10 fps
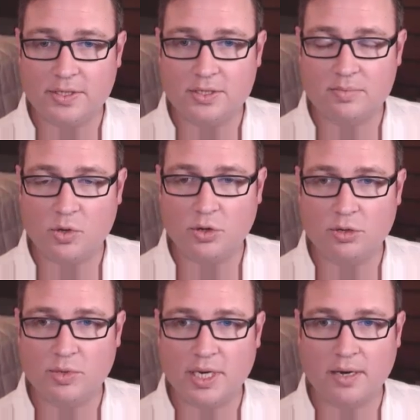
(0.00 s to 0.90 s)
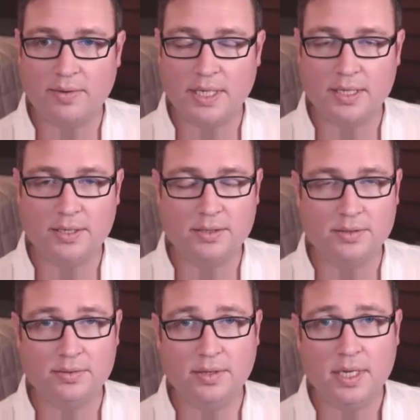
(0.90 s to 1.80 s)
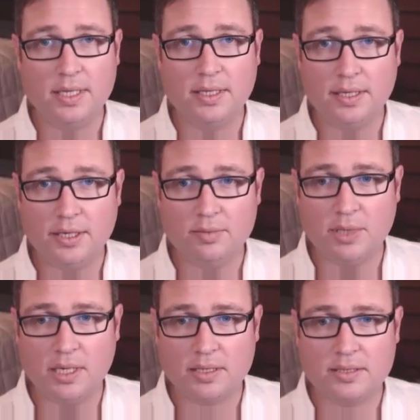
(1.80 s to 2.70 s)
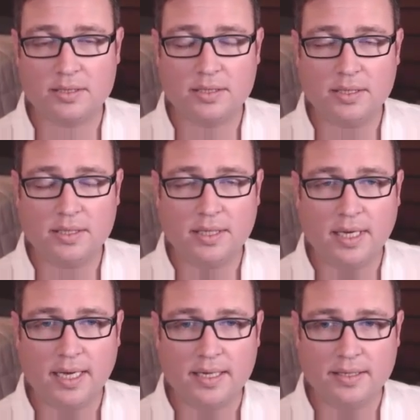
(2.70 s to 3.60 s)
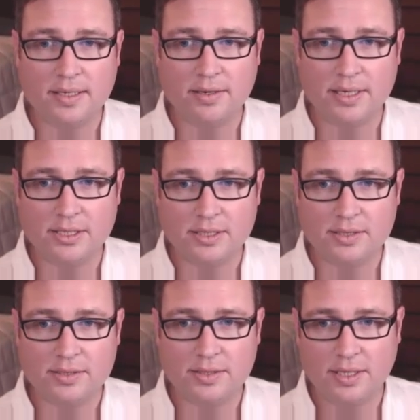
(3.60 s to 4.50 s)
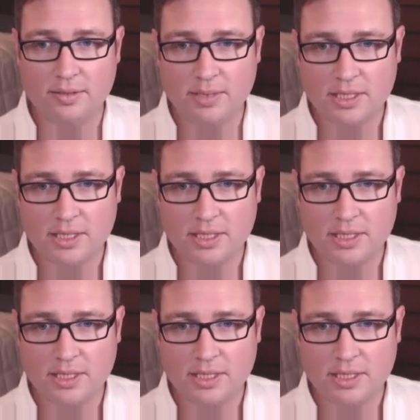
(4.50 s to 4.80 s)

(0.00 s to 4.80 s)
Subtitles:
We finished the motor, but now we need to do the gearbox and the integration. So